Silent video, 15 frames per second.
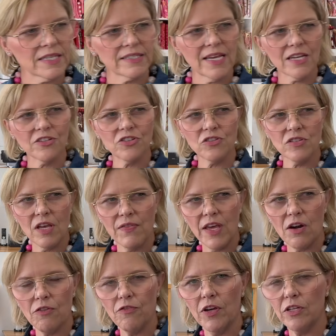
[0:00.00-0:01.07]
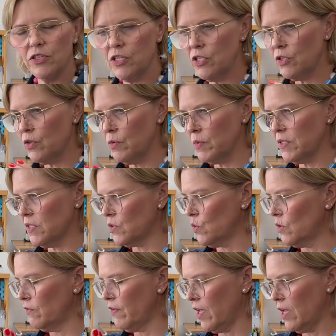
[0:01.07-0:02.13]
the textures on that are fun too. It was
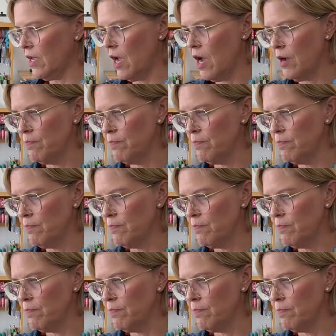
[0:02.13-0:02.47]
sort of a